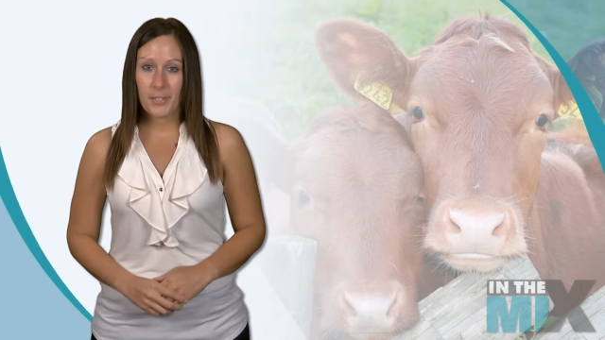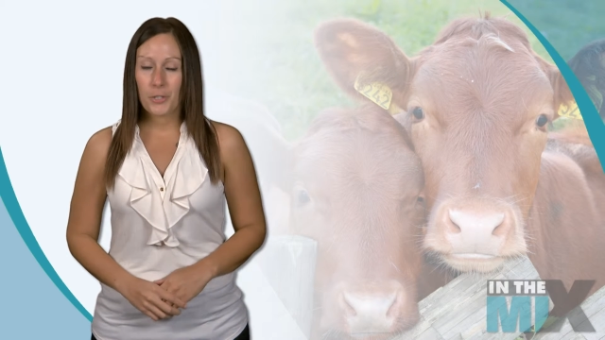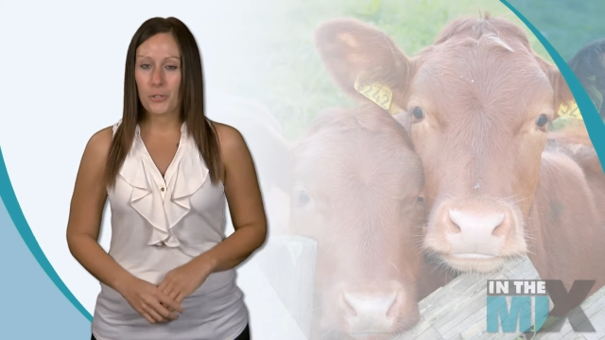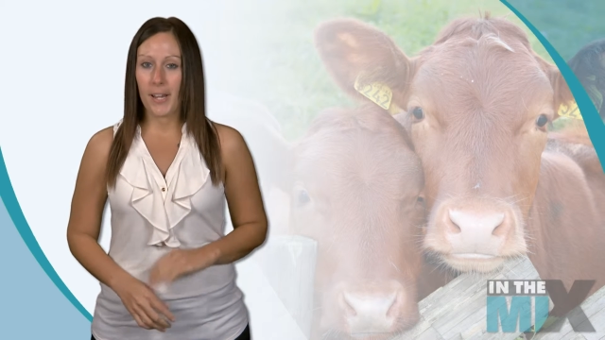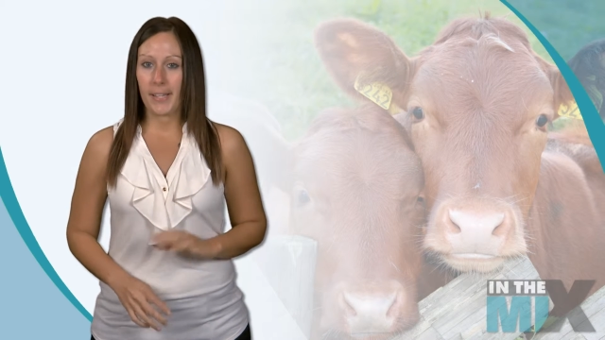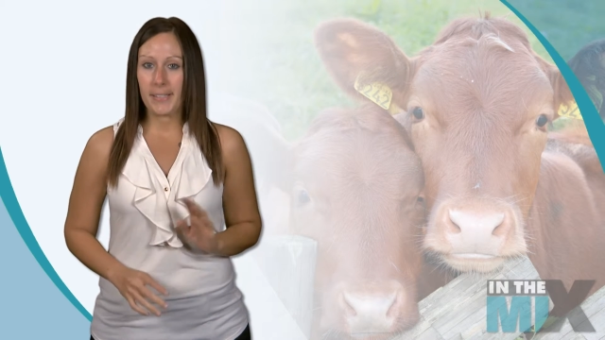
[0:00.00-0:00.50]

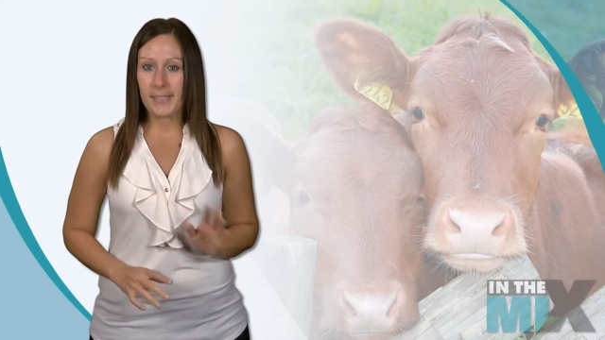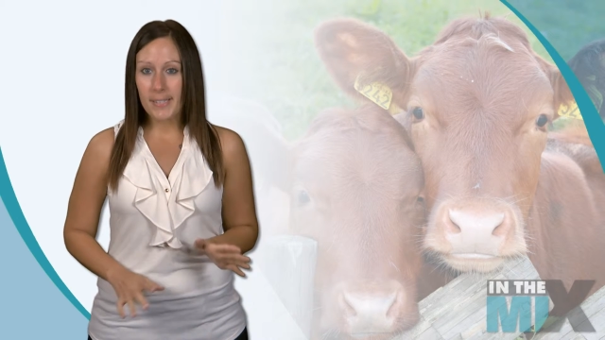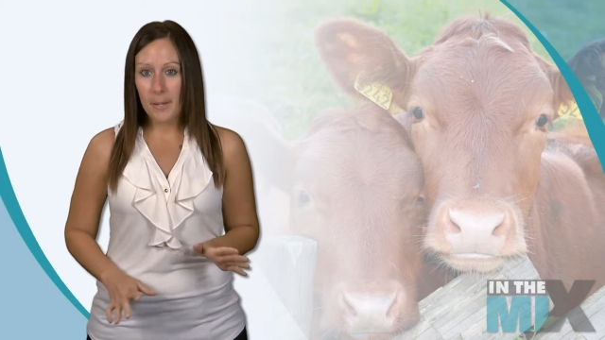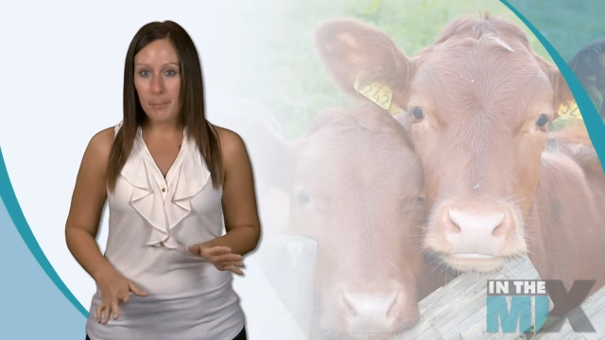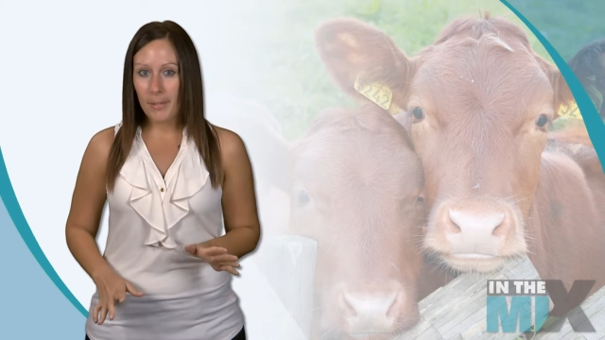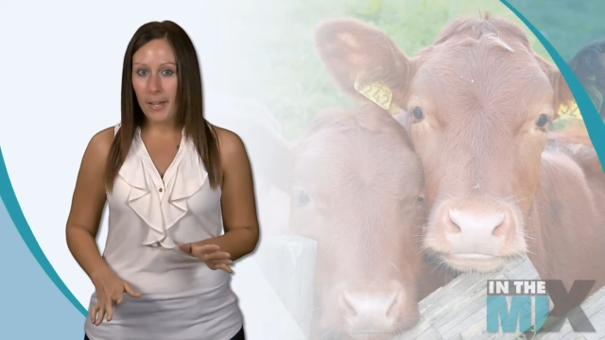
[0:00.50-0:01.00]
tracking
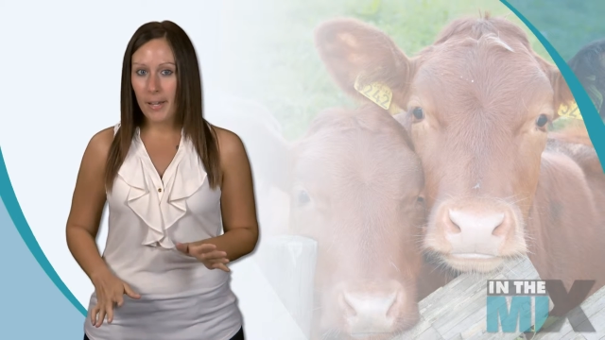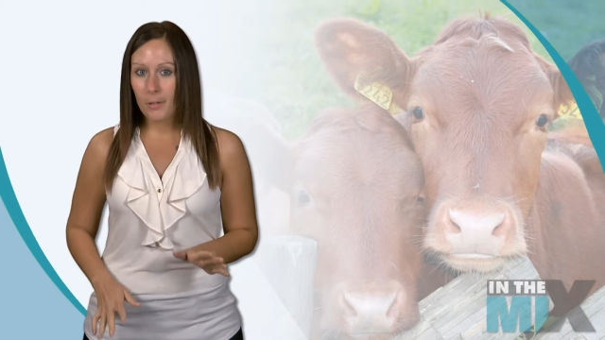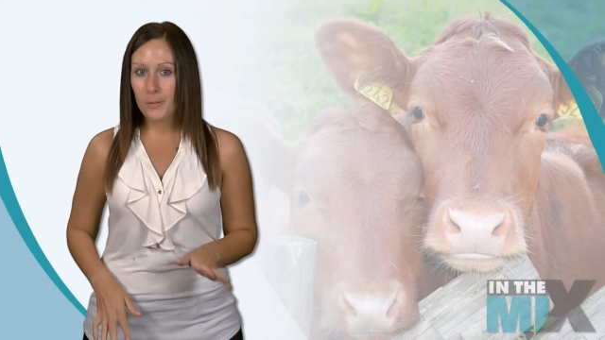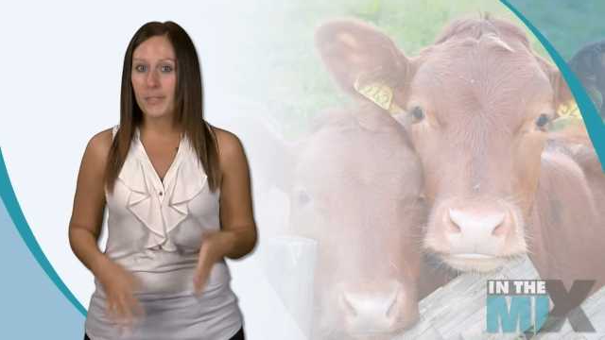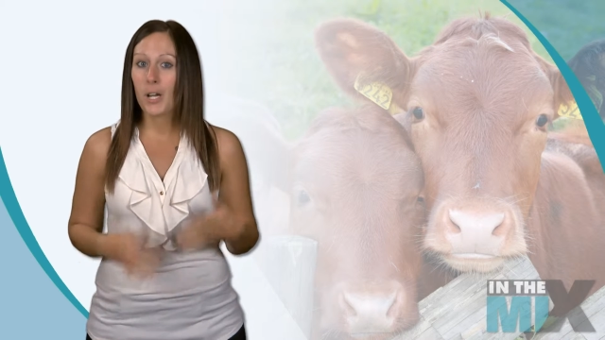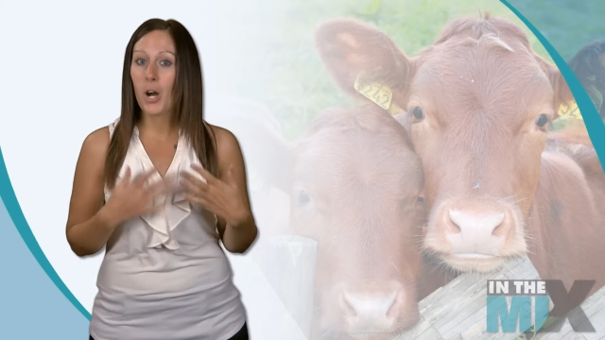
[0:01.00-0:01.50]
step
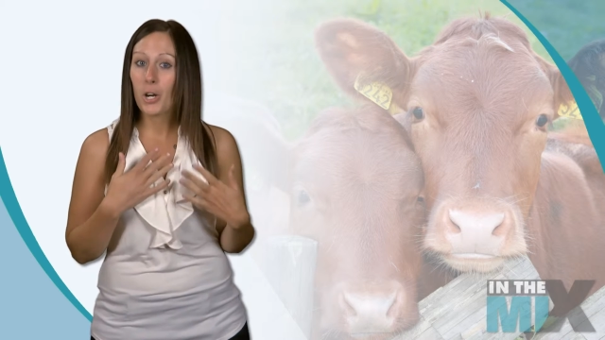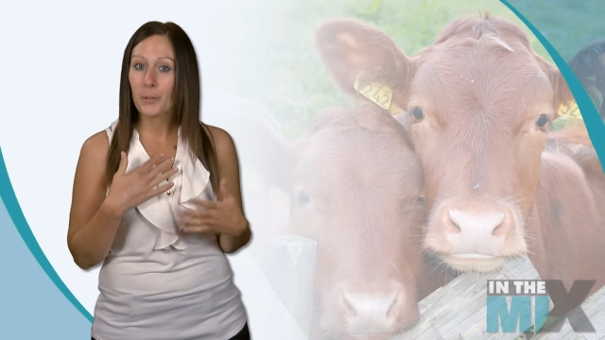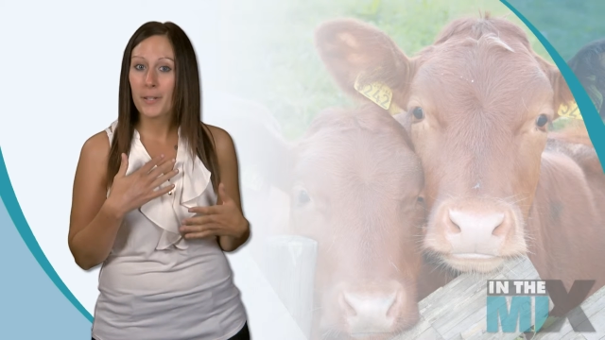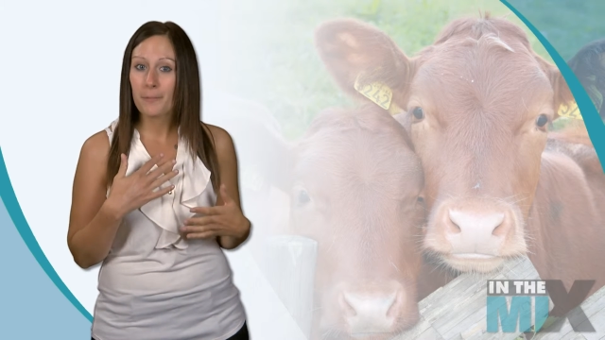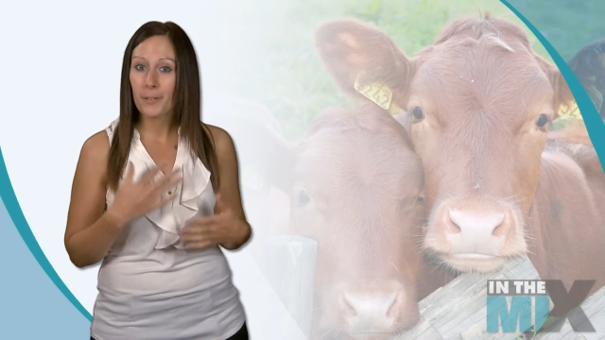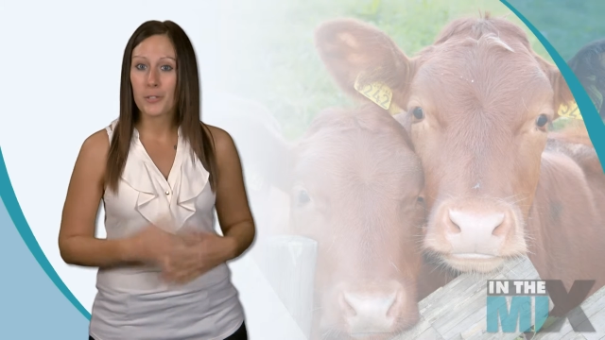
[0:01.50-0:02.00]
counts, heart
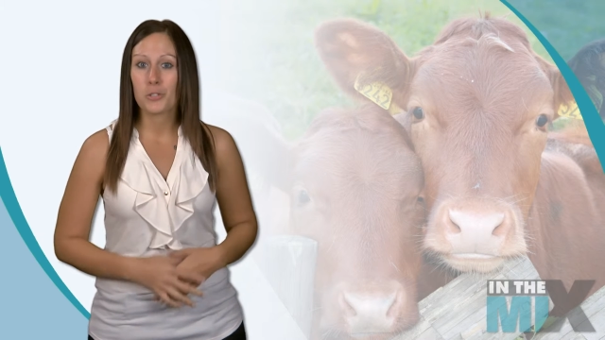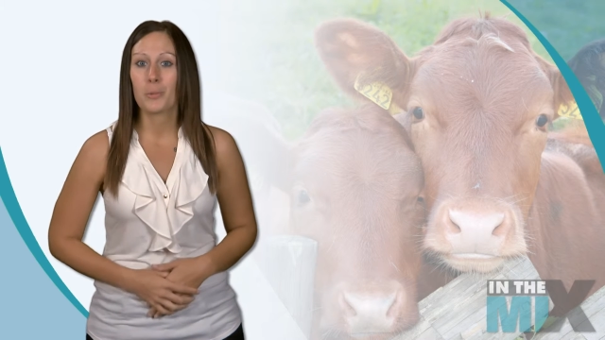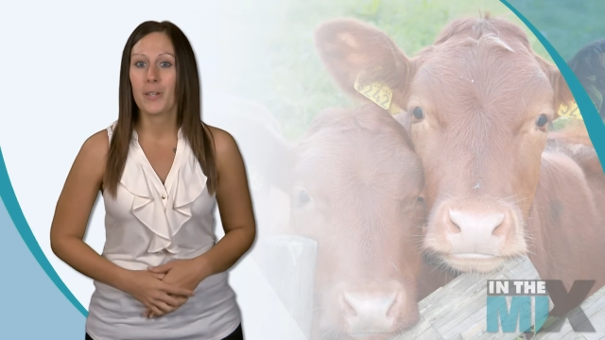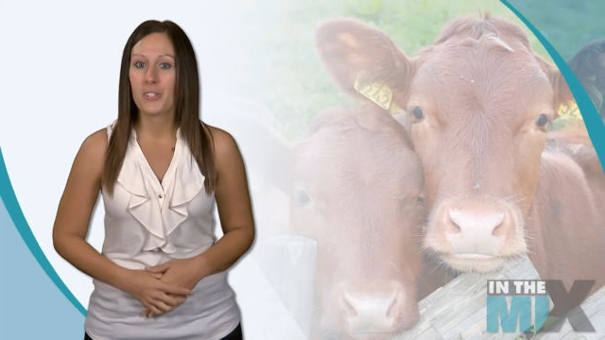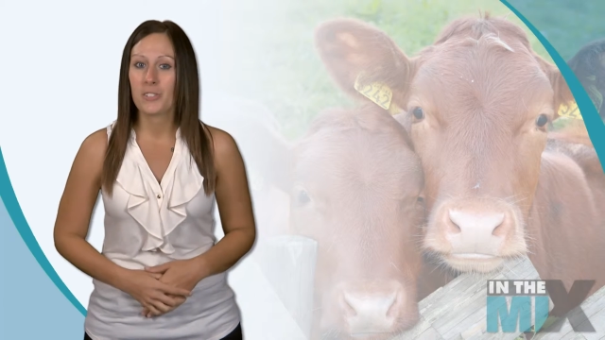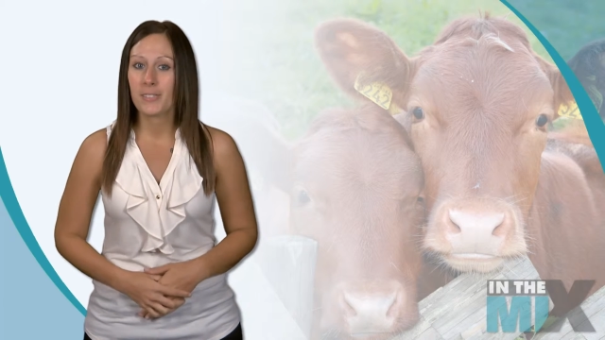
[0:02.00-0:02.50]
rate
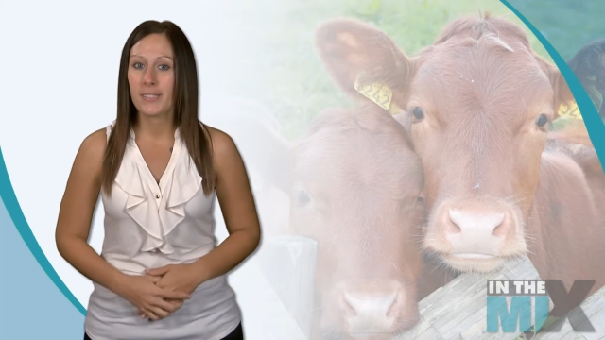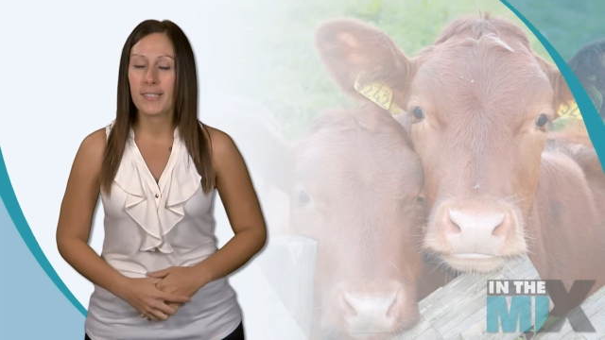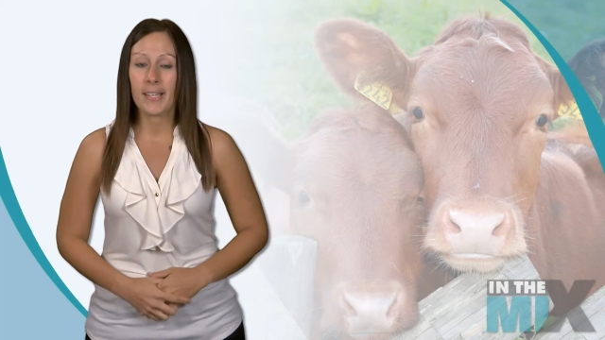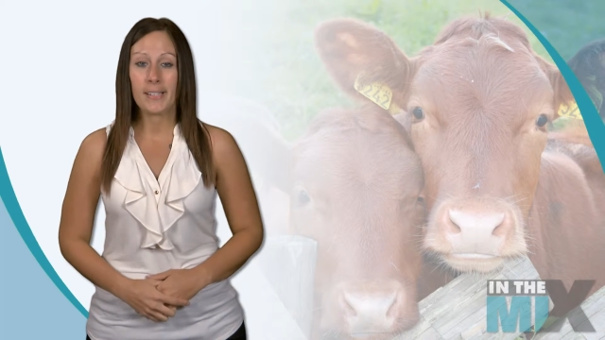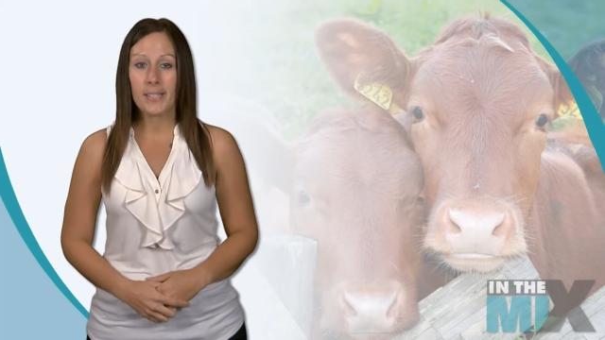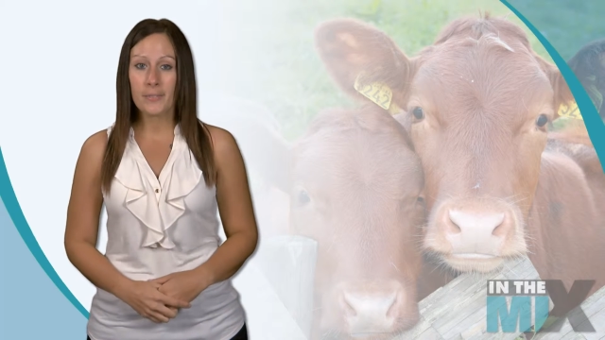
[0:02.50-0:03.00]
fluctuations,
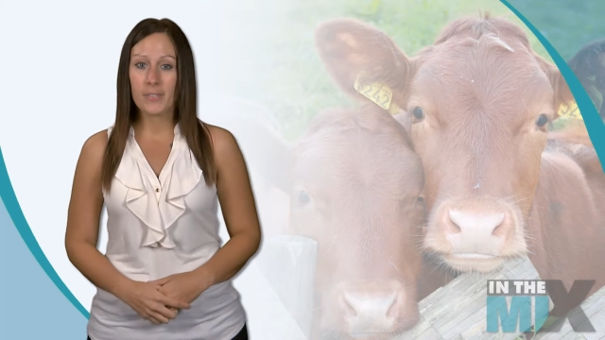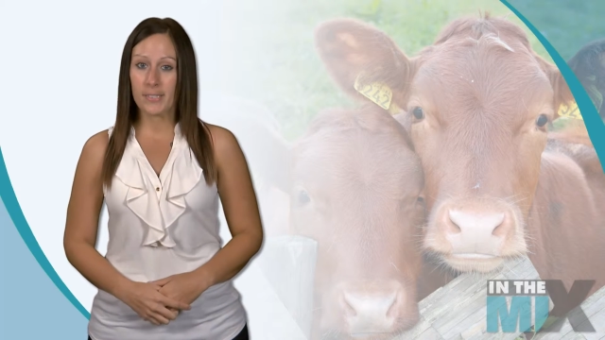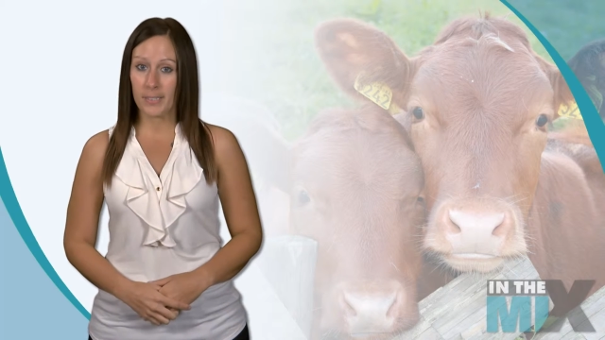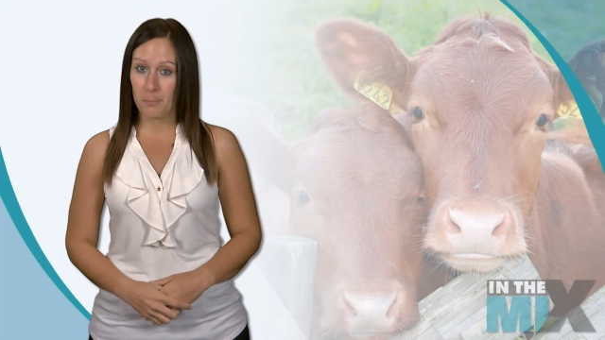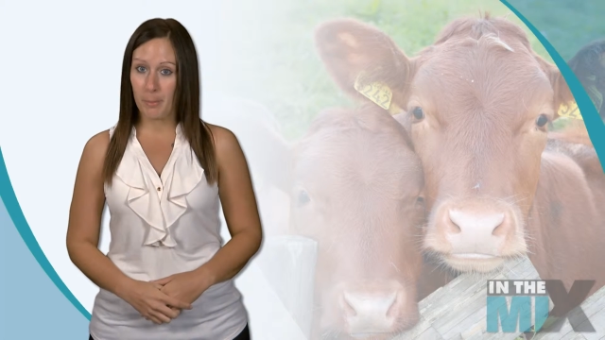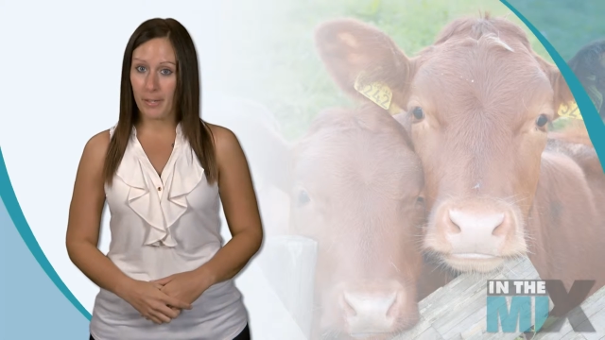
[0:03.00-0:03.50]
and even
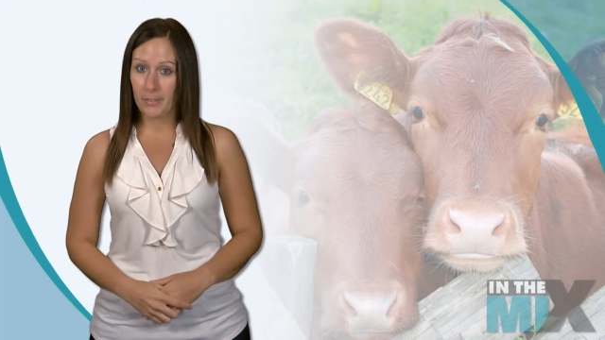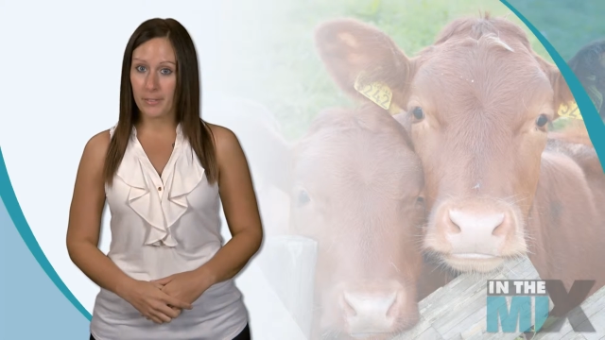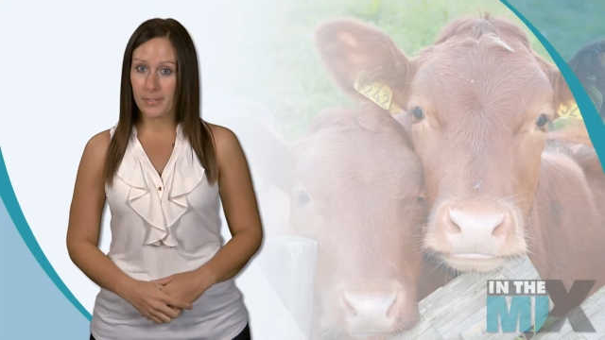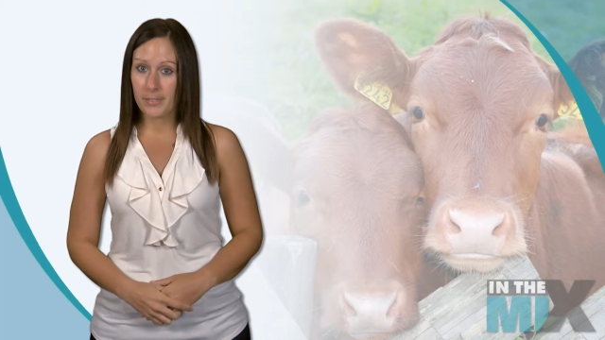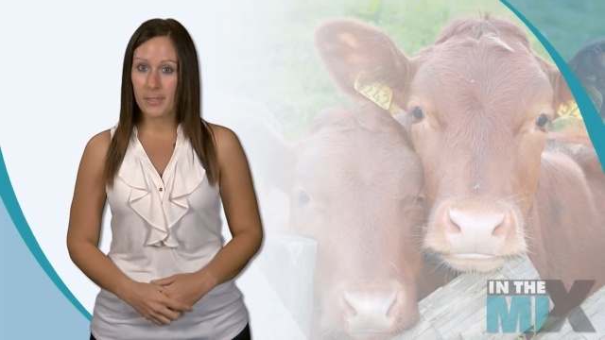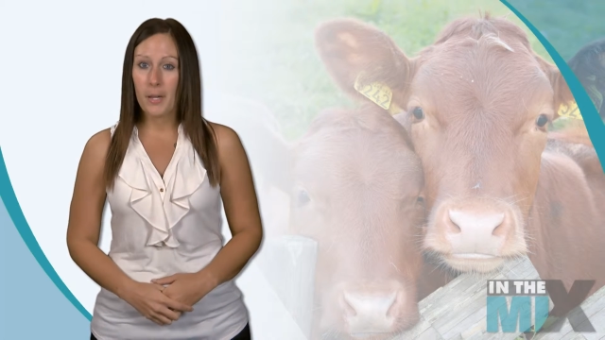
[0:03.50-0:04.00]
sleep
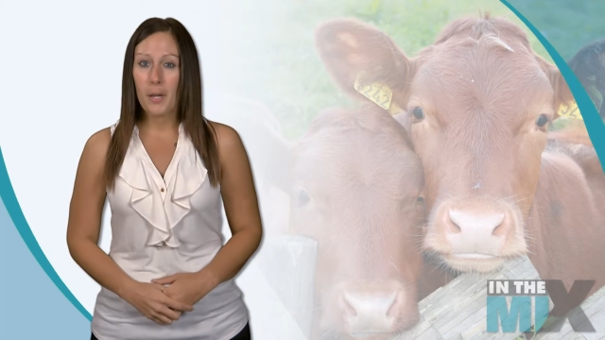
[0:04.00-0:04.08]
patterns.